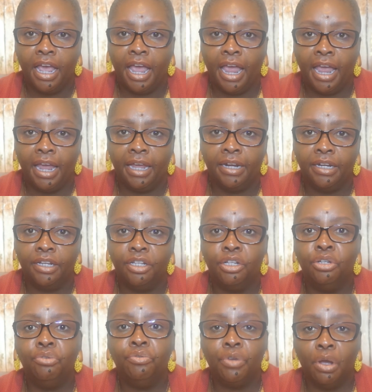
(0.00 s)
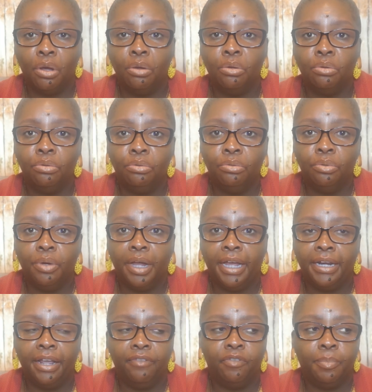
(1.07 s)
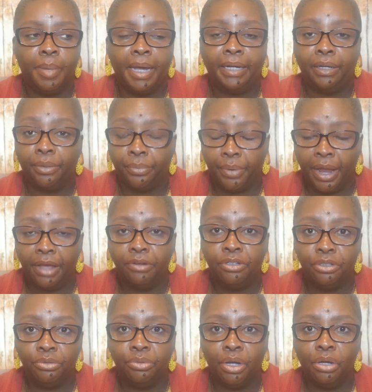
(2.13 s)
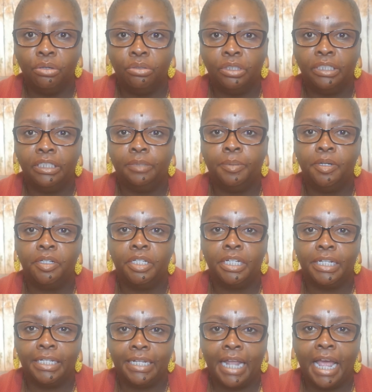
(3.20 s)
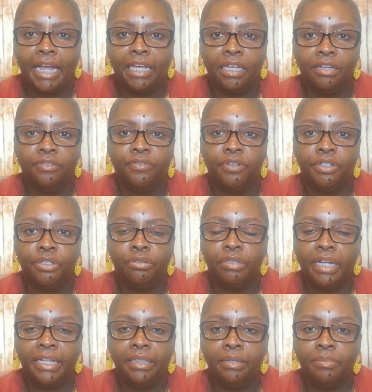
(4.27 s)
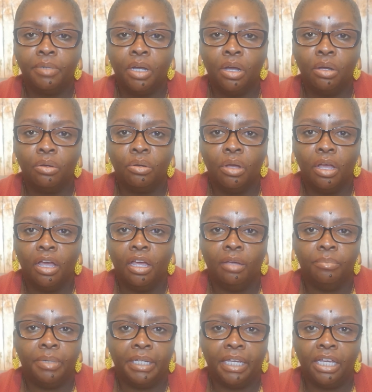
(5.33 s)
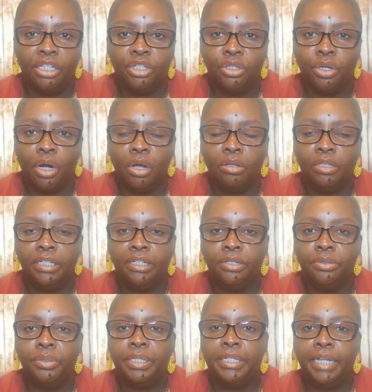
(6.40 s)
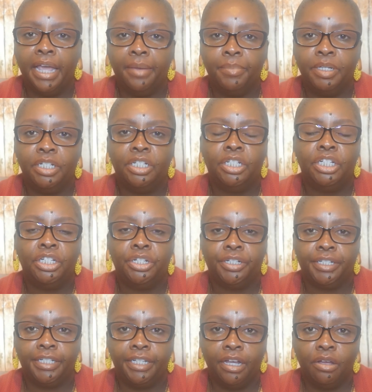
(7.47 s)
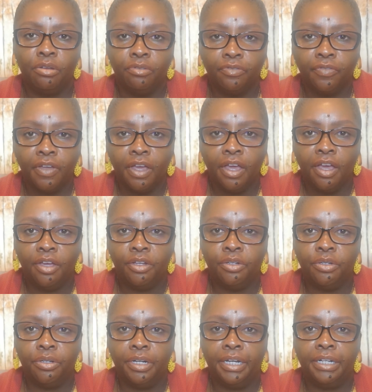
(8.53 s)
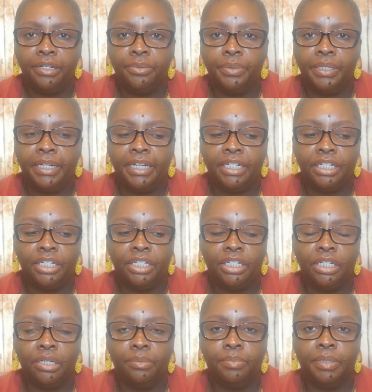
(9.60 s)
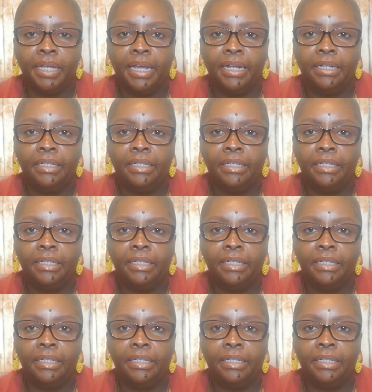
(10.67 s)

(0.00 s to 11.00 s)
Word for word: and you know, and everybody around you knows this person is not good for you, let them go, because you're only doing damage to yourself. You're in a relationship that